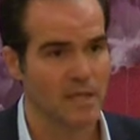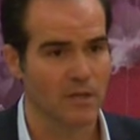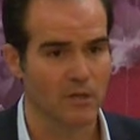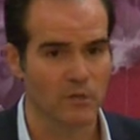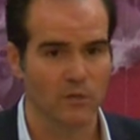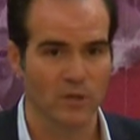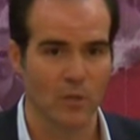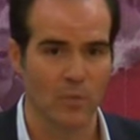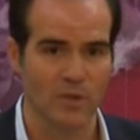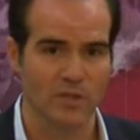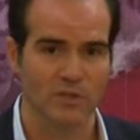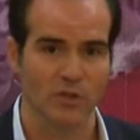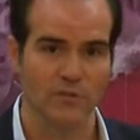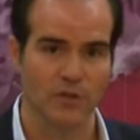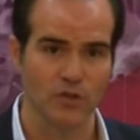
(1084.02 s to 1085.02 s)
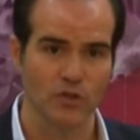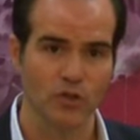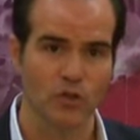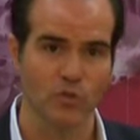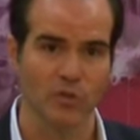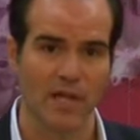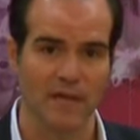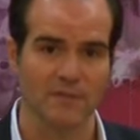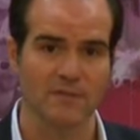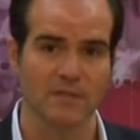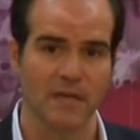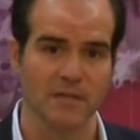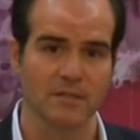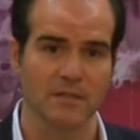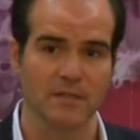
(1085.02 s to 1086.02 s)
including one serving two life
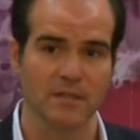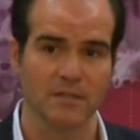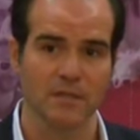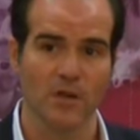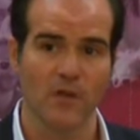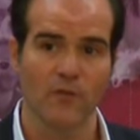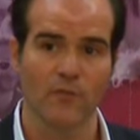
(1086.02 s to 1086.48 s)
sentences